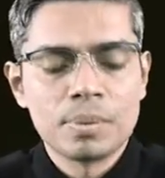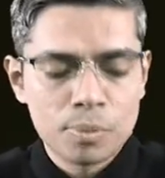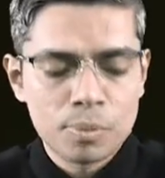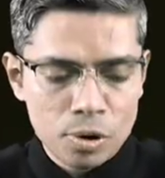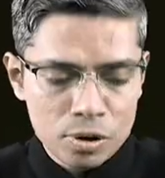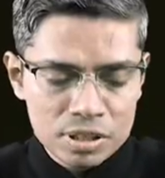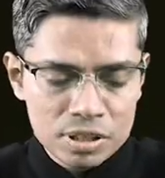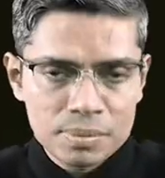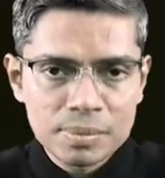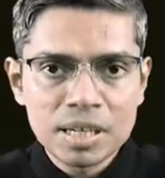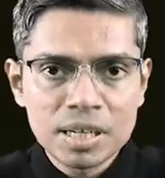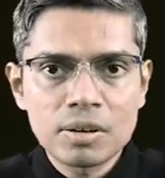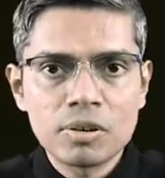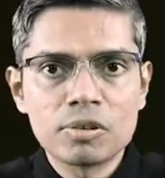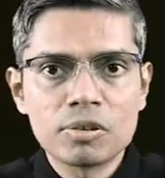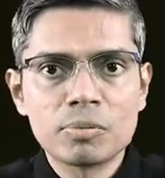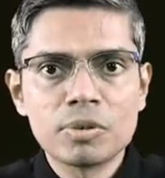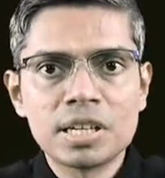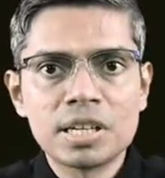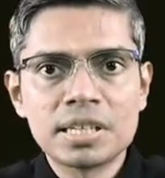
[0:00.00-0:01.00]
proximal
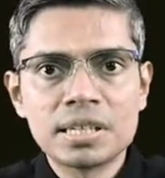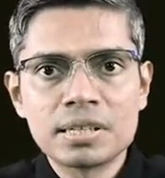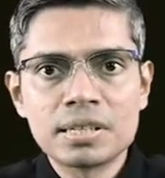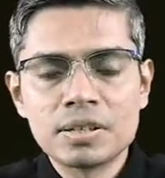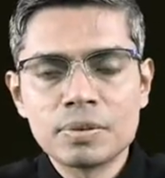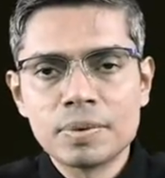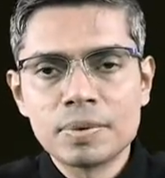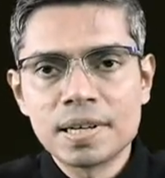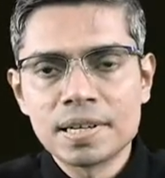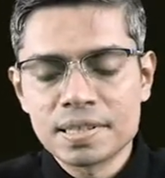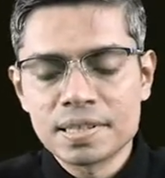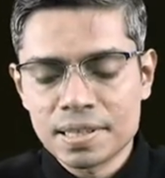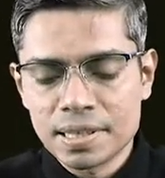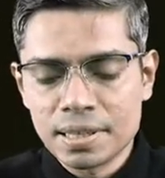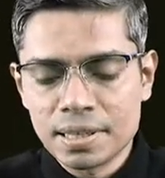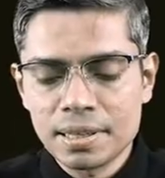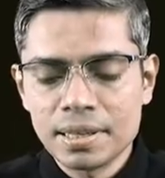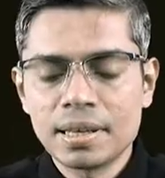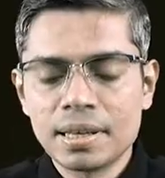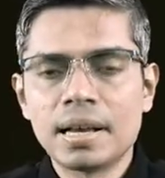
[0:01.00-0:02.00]
convoluted tubular
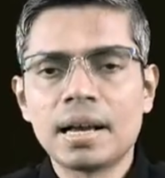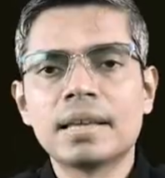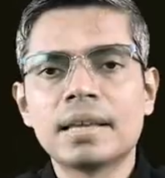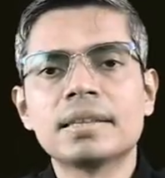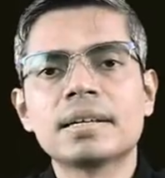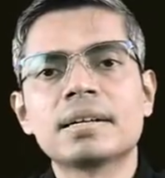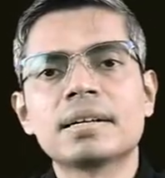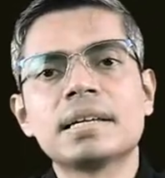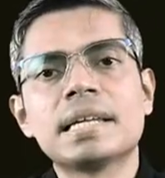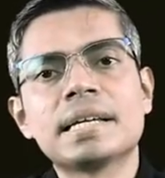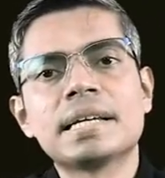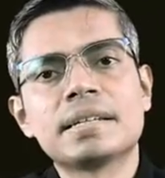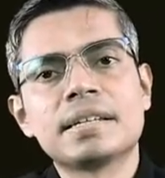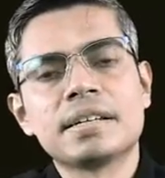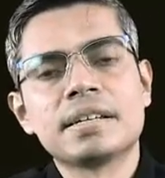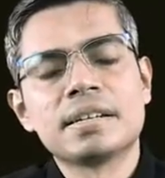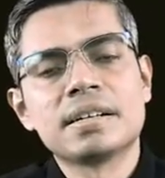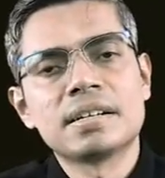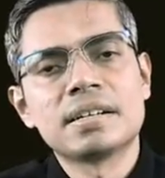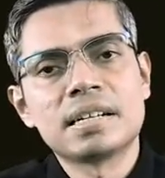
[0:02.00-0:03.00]
cell and the
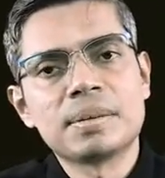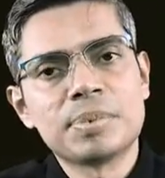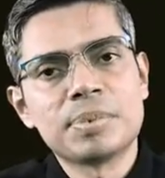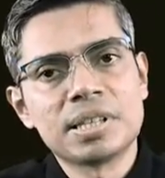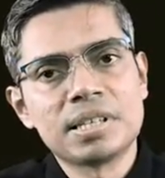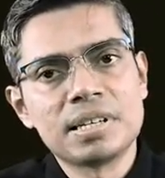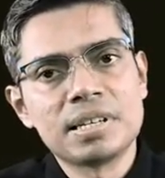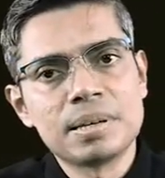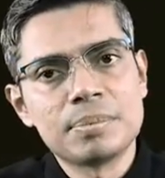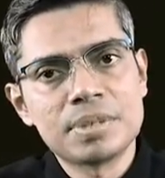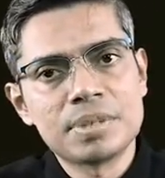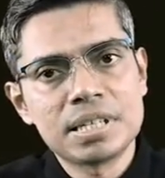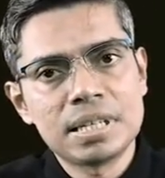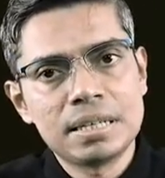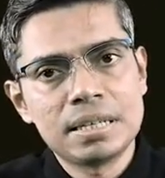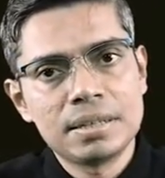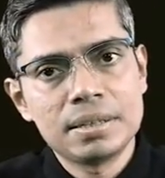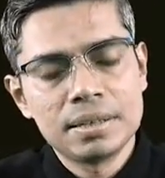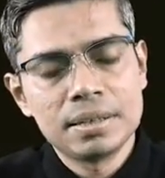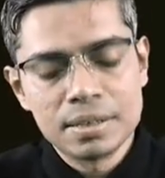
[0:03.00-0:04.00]
collecting duct epithelium
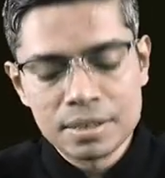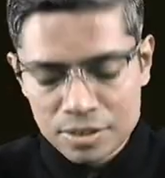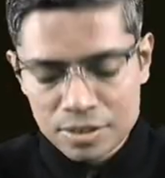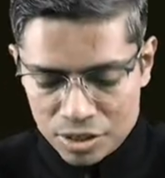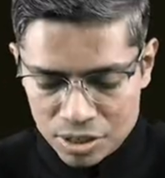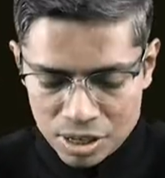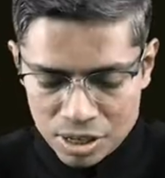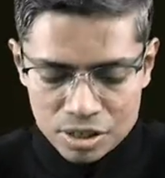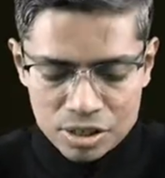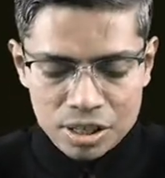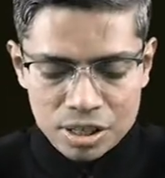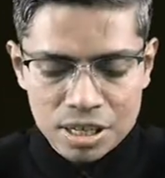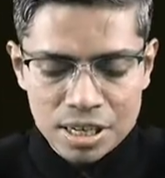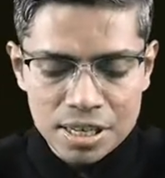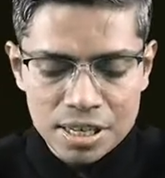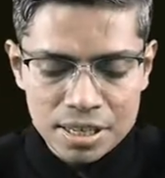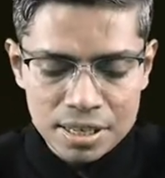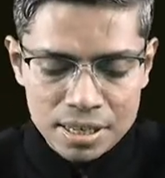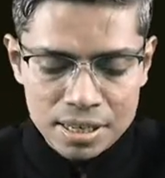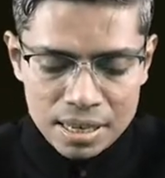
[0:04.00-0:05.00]
cell.
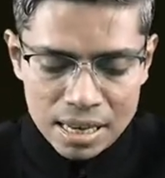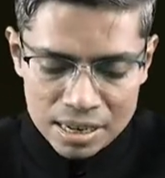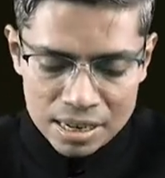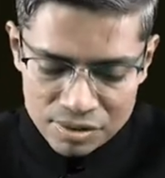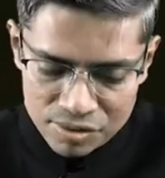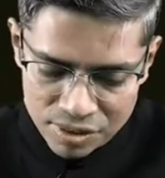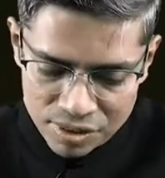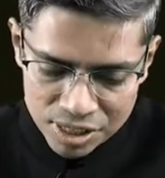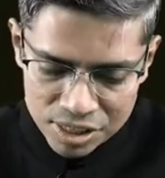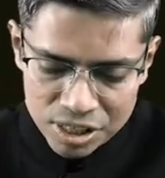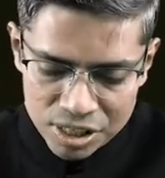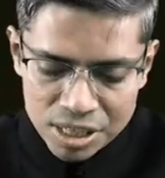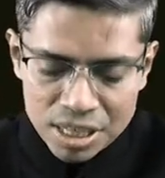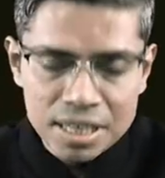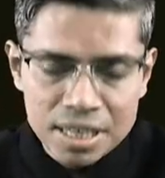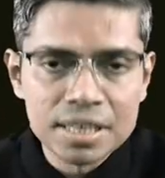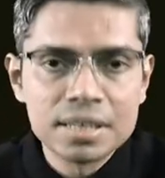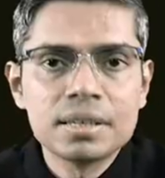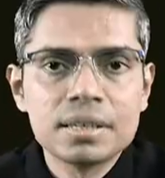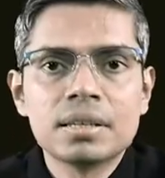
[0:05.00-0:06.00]
Structurally and
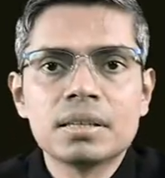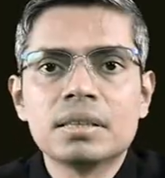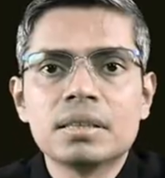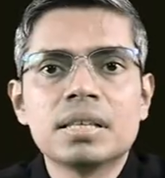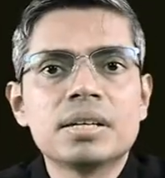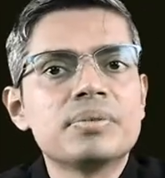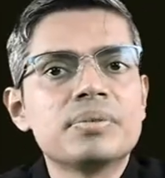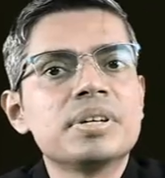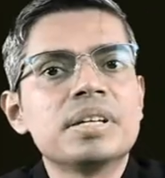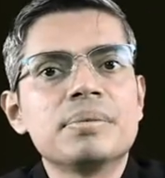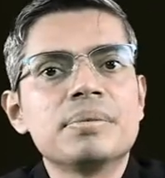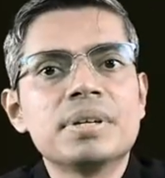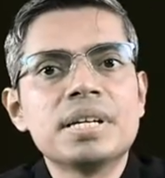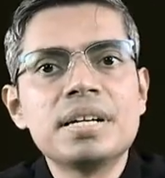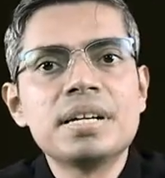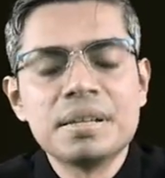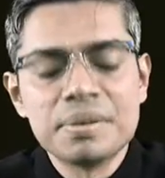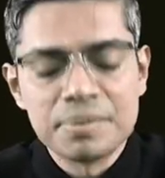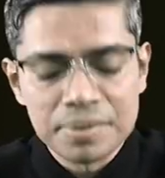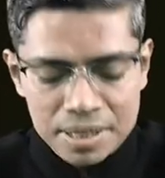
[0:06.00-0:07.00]
functionally, they are
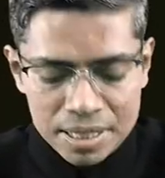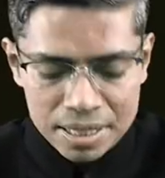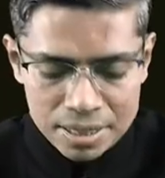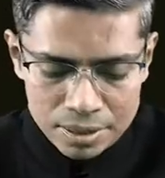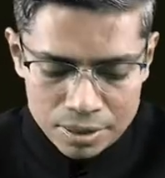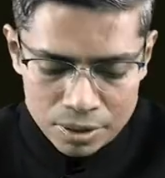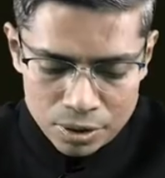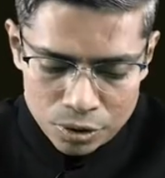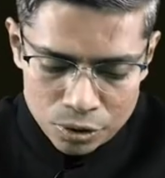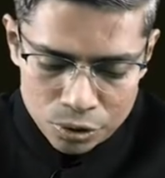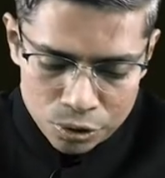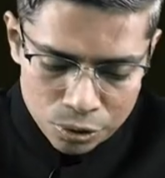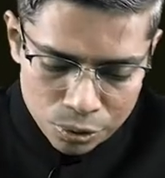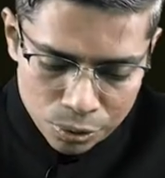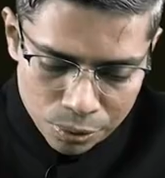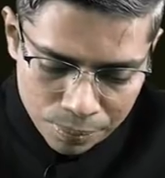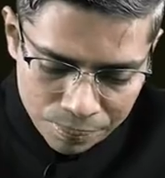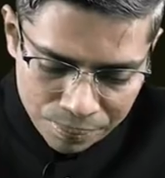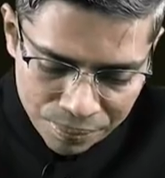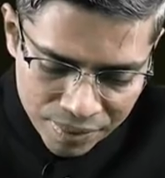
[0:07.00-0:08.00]
very different.
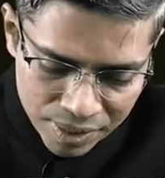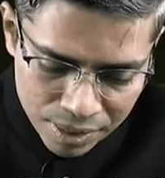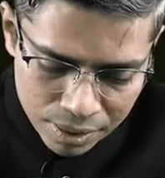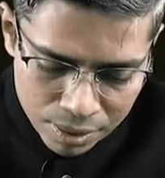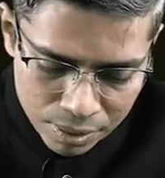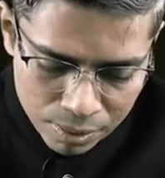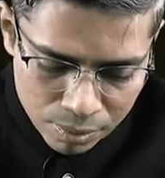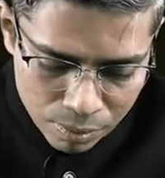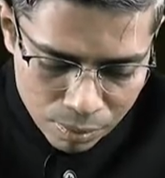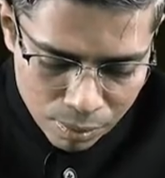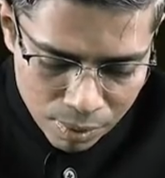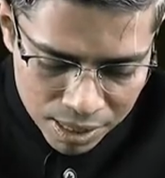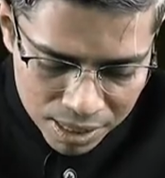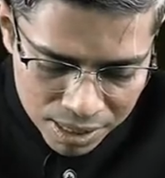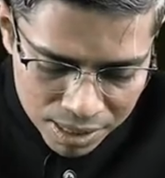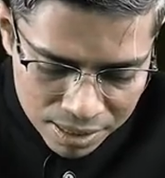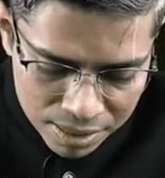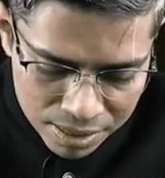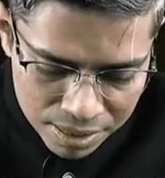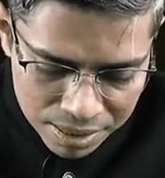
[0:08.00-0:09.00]
So,
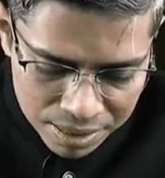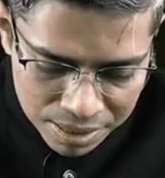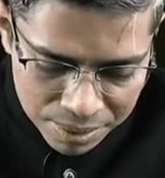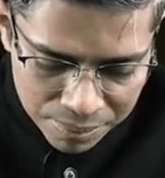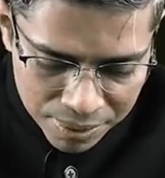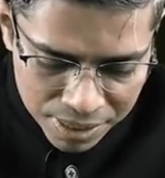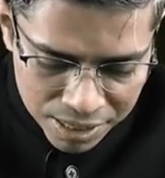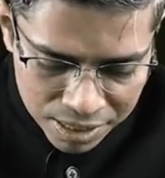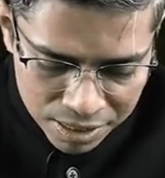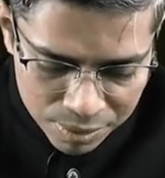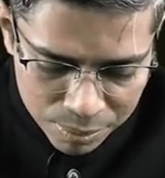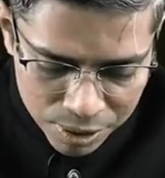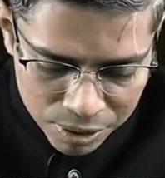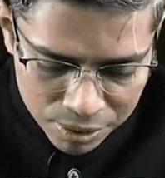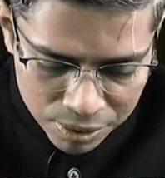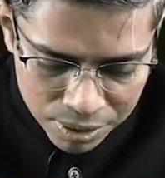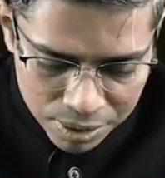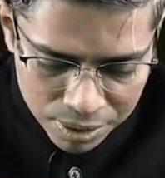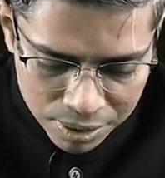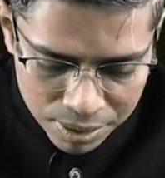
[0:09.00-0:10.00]
what is the difference
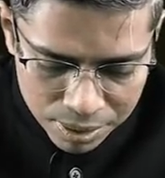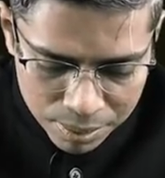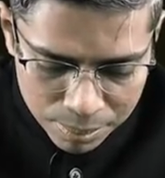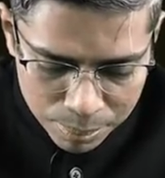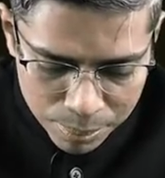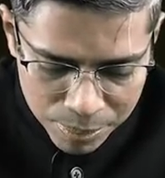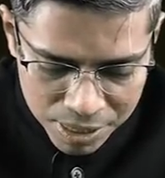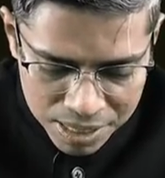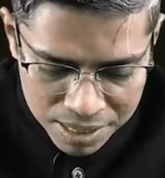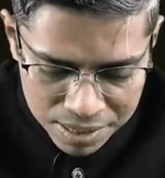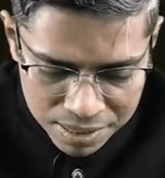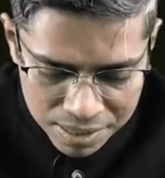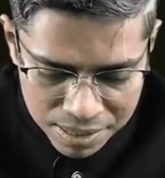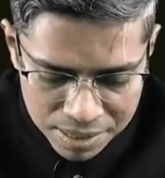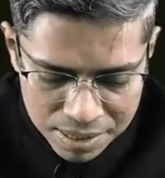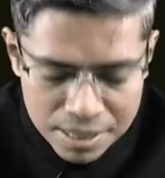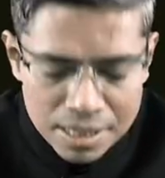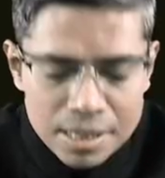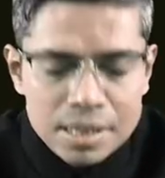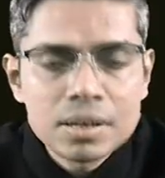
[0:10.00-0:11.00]
between
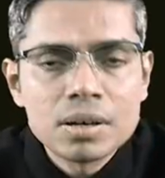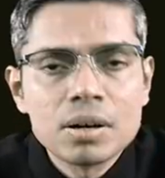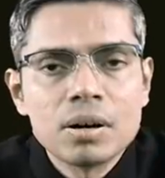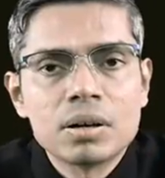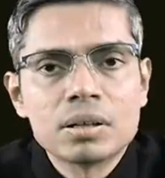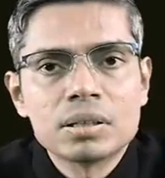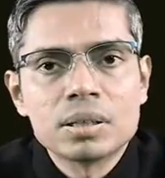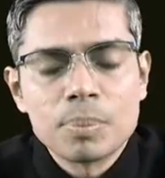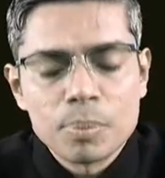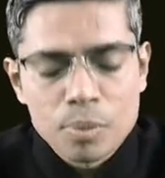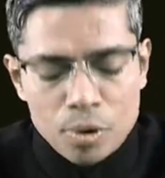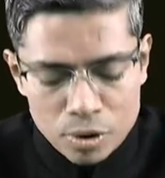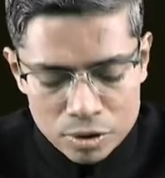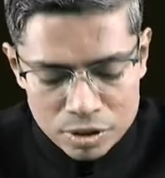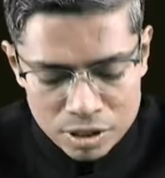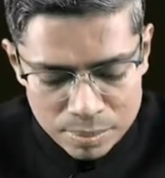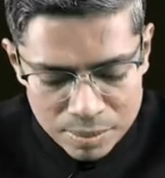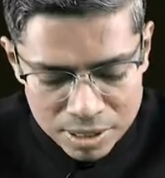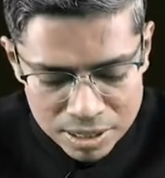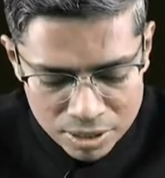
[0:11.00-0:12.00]
PCT or the
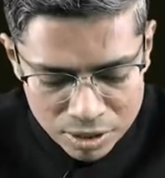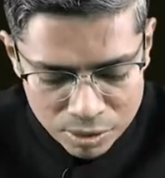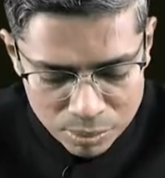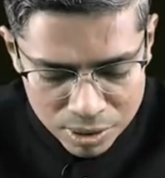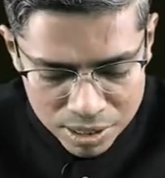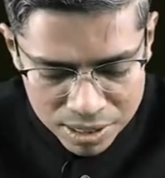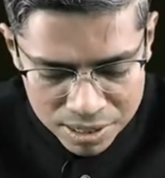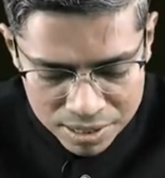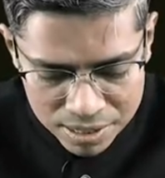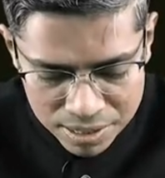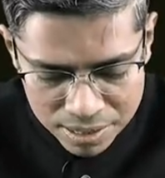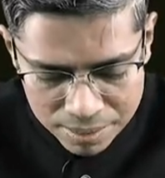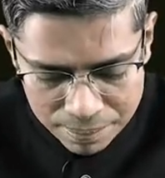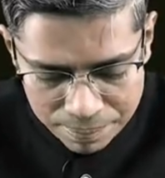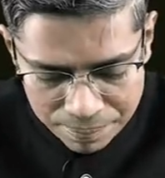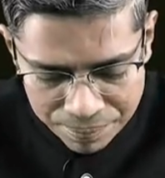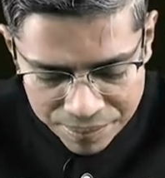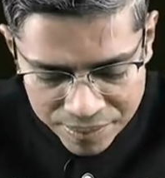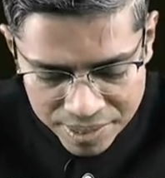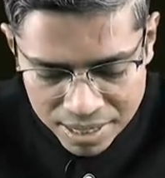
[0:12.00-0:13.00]
proximal tubular
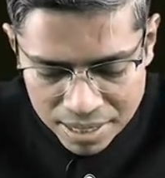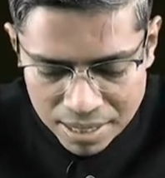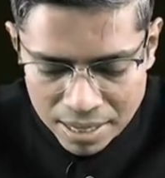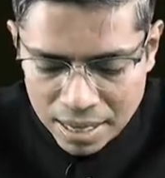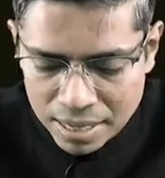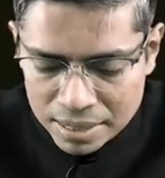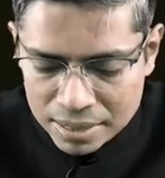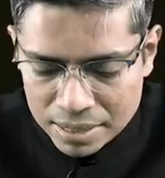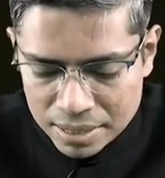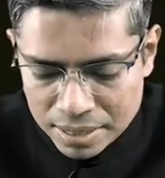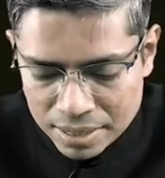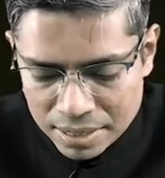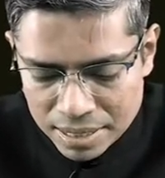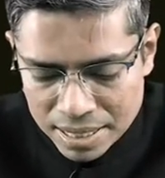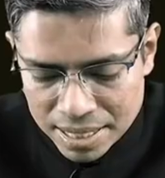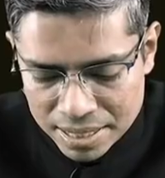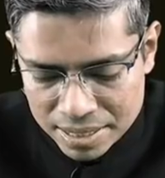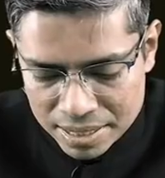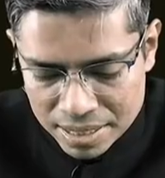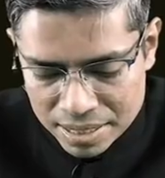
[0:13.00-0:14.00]
cell and the
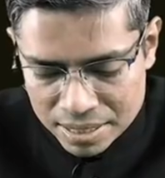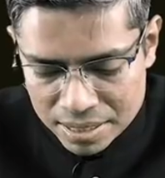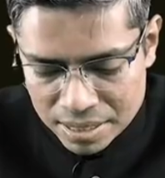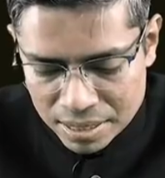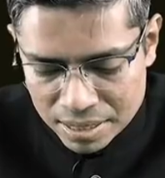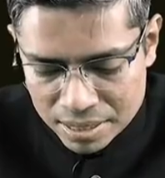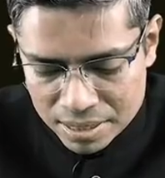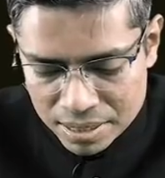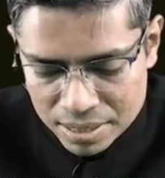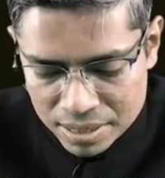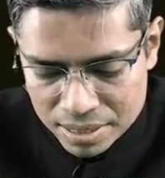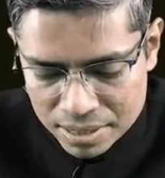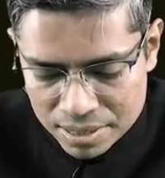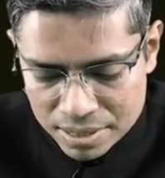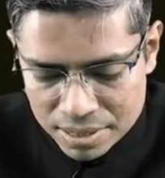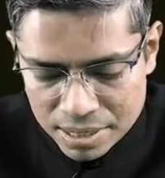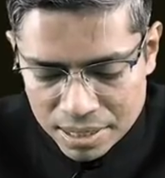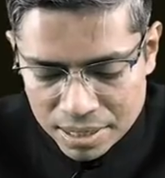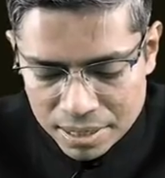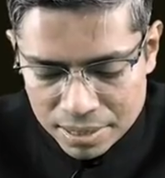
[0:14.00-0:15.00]
collecting duct
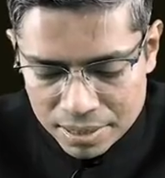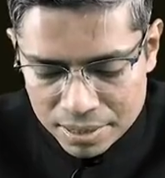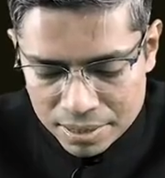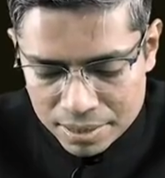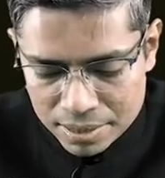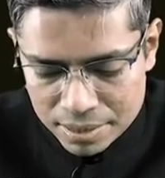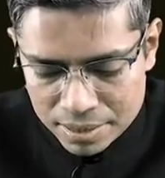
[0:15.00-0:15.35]
cell?